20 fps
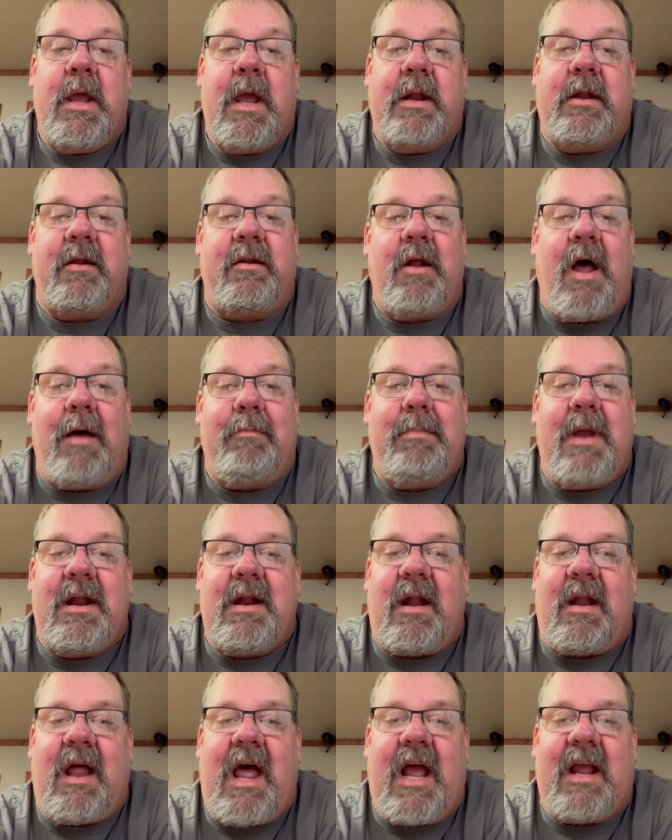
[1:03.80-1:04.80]
It does not mean
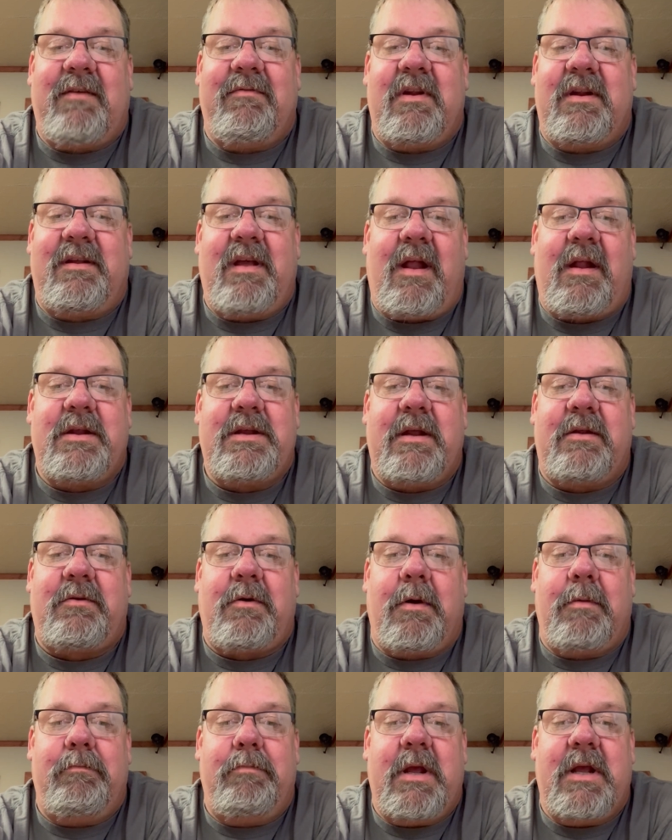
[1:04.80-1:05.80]
a lack of intelligence
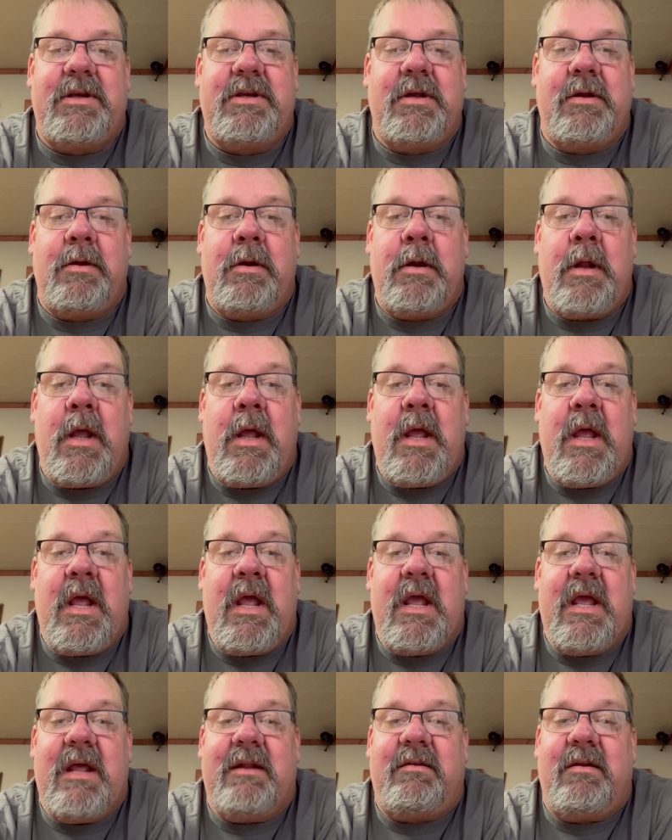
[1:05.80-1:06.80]
or ambition.
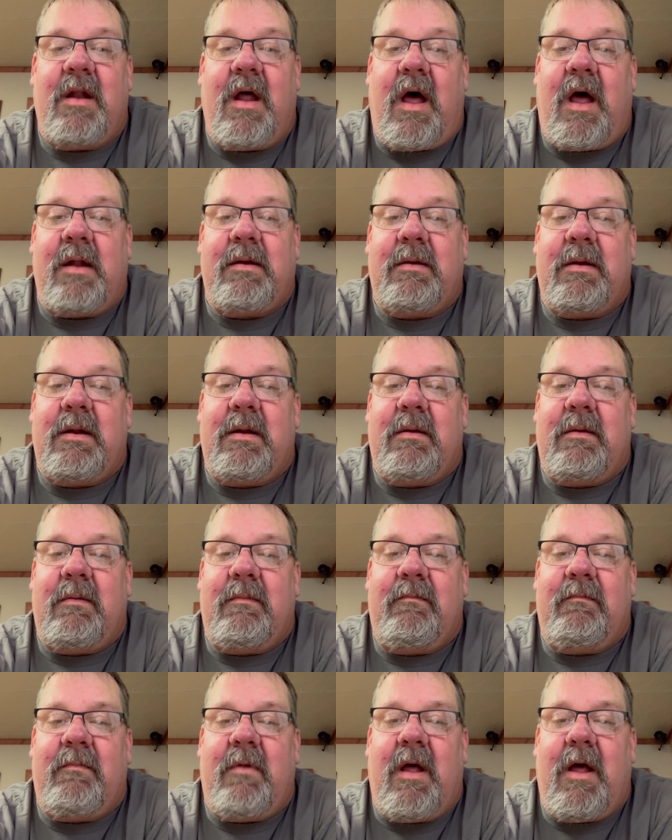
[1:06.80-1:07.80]
It's not
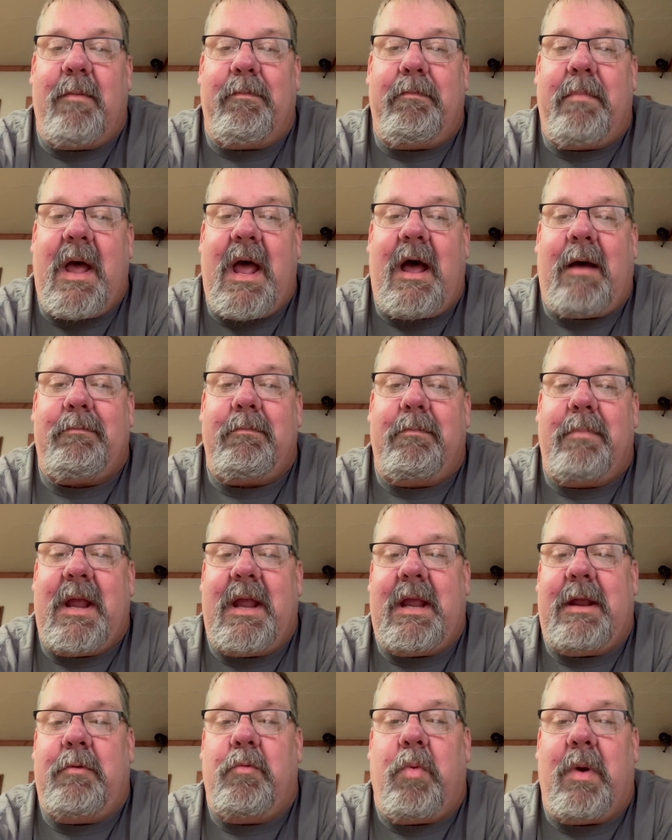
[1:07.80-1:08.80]
about
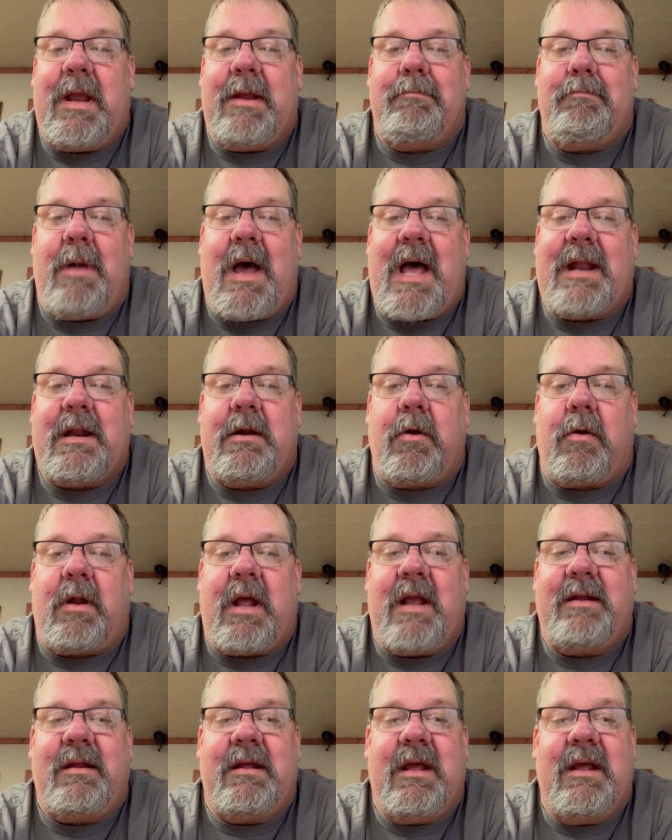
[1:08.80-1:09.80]
being weak-minded or
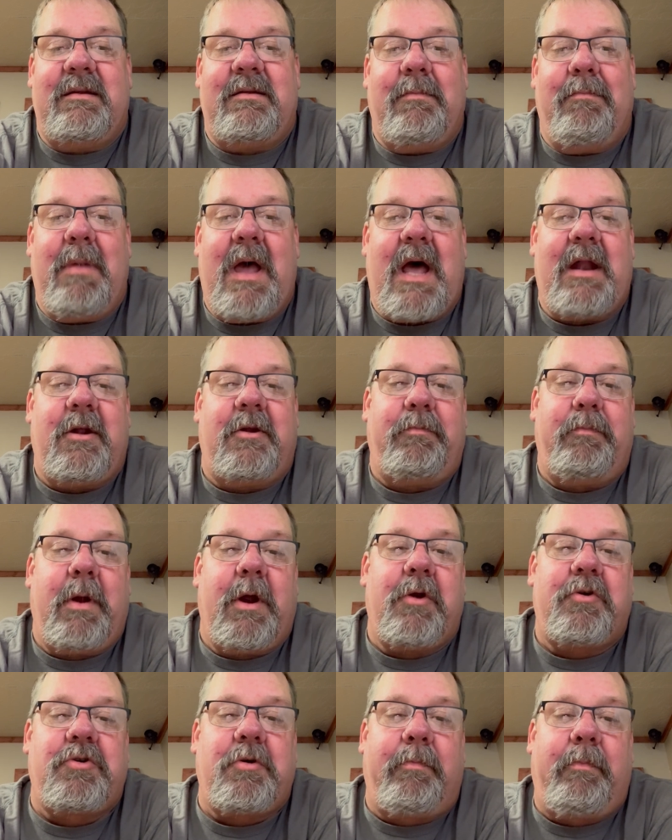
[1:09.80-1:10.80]
lazy. It's about a
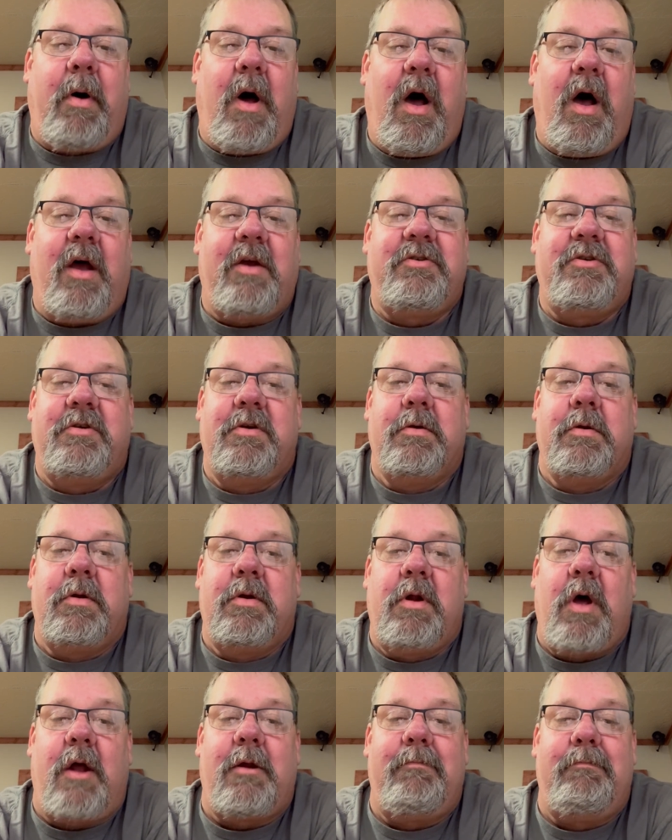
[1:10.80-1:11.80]
spiritual posture,
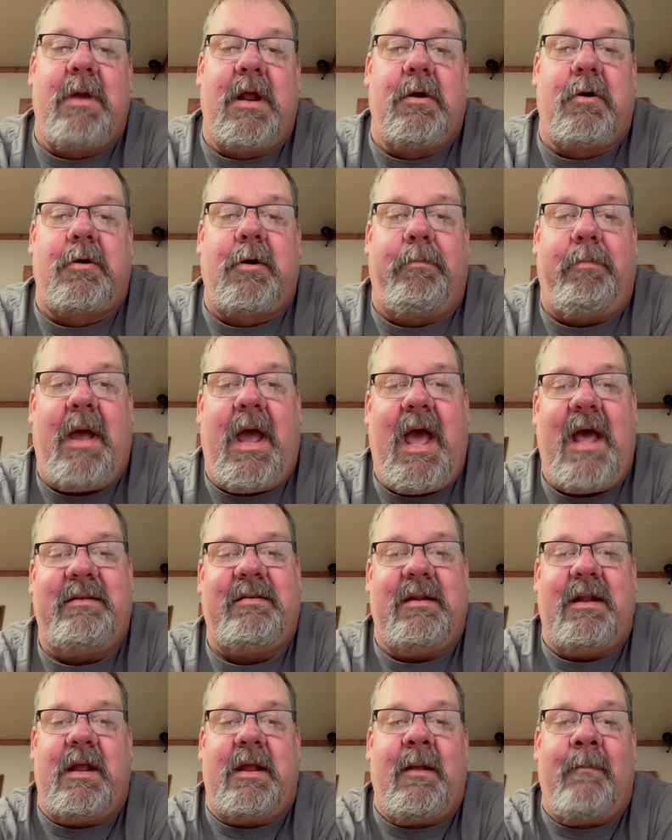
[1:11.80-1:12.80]
not a mental
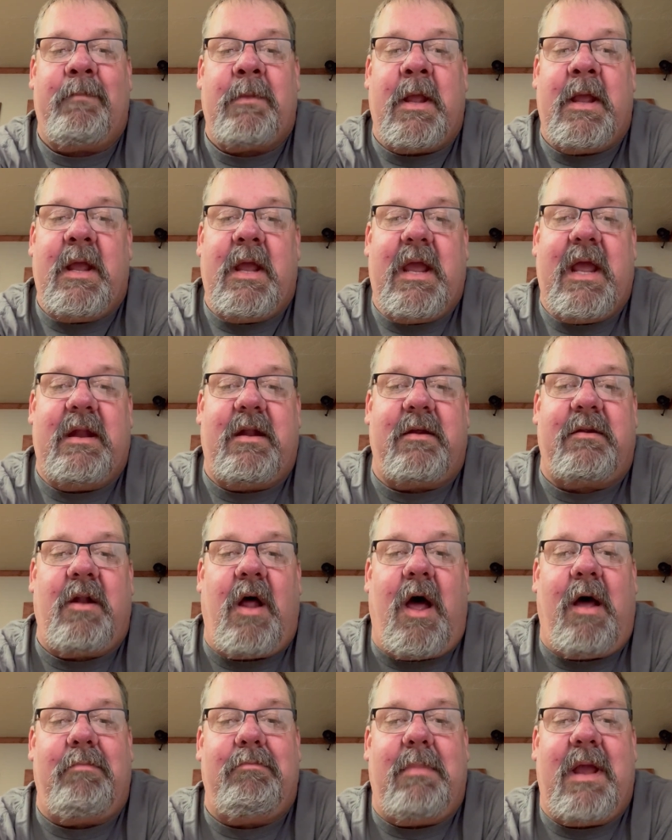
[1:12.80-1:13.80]
capacity. It does
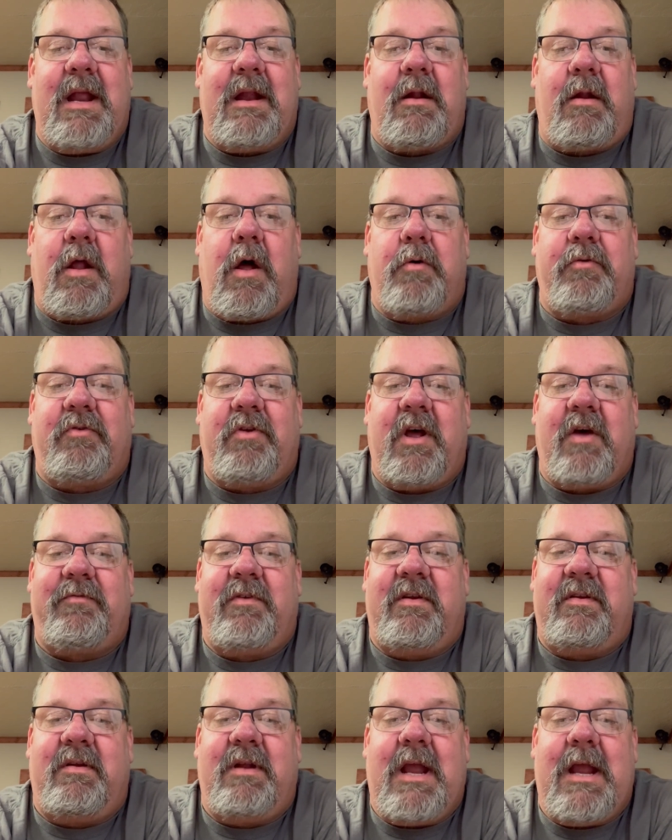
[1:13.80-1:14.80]
not mean a low
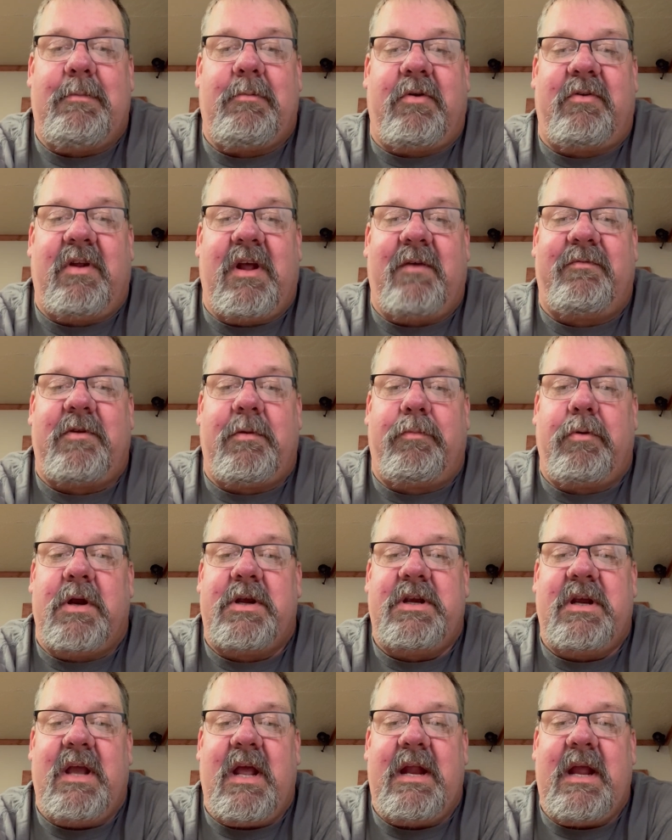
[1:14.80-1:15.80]
self-esteem or
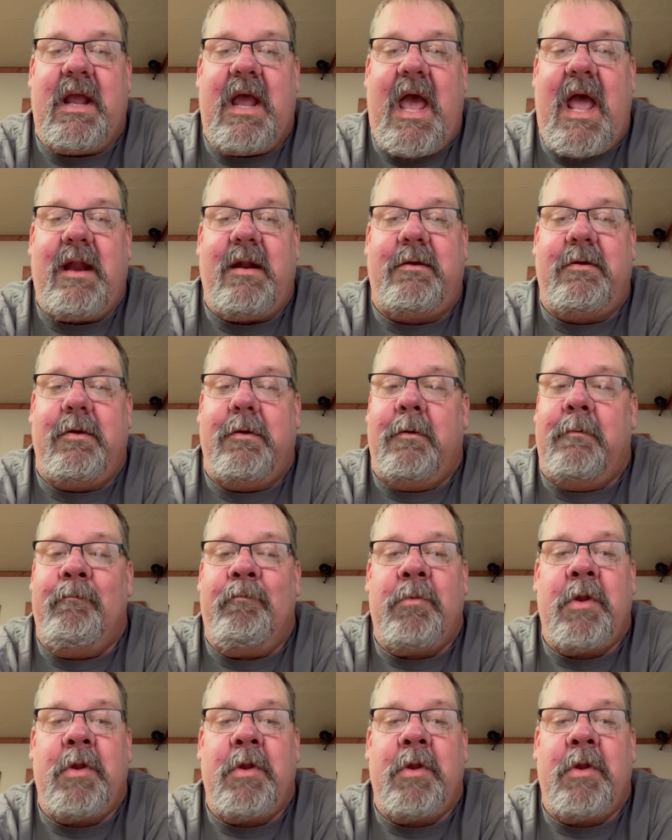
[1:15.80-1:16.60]
self-depreciating attitude.